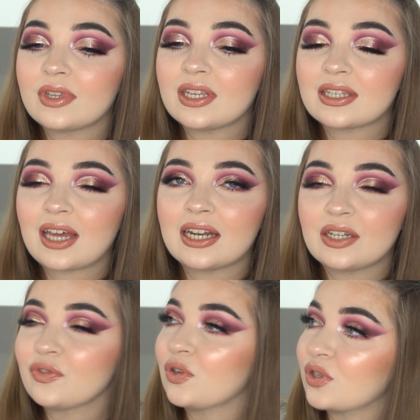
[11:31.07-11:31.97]
It's kind of
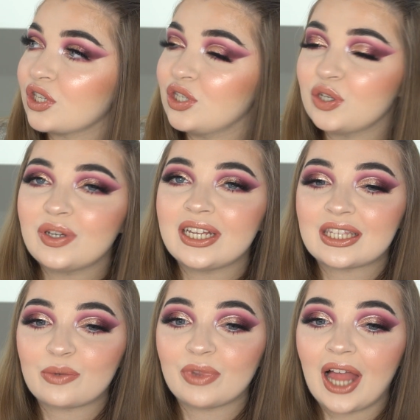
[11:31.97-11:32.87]
difficult because you do need
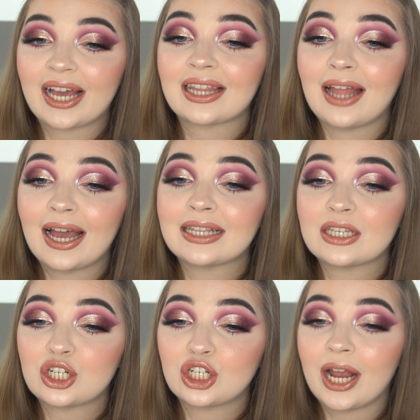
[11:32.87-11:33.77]
some like
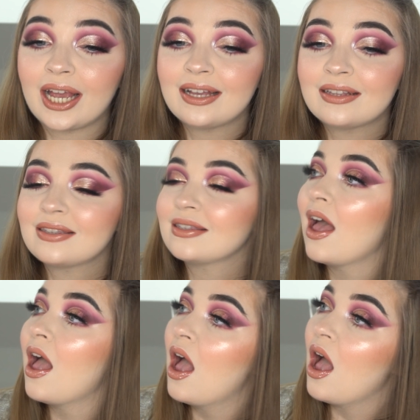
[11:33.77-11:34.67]
lighter shades,
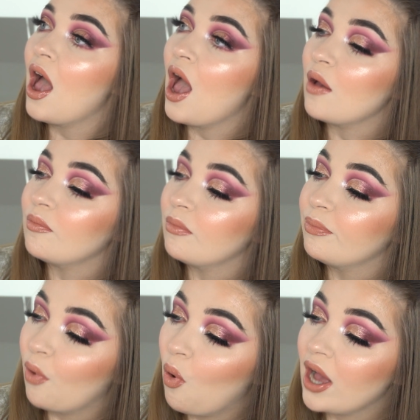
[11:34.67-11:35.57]

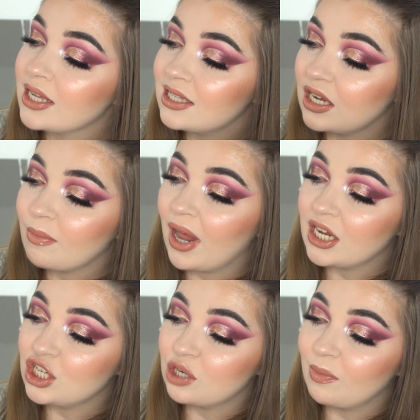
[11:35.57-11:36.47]
but I still
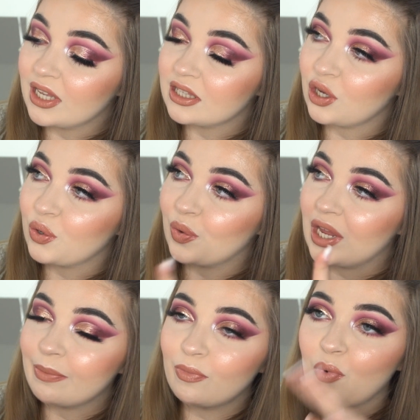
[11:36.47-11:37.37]
managed to mix the
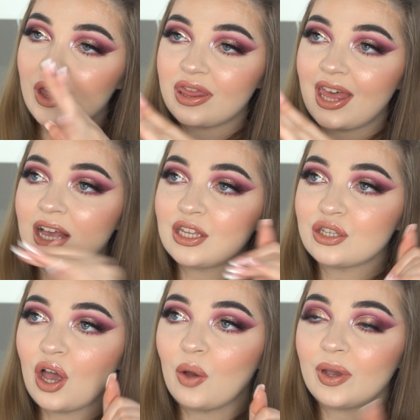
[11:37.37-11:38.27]
cream with it,
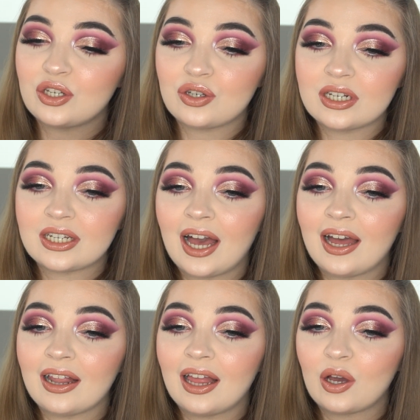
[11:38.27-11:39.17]
so it did
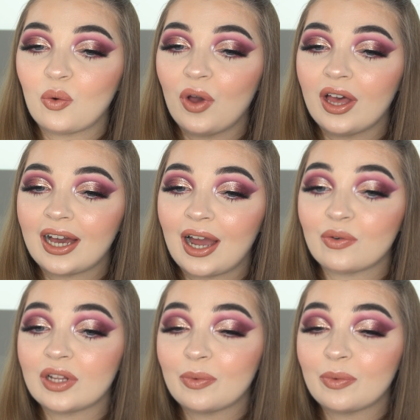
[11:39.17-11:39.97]
kind of like work out really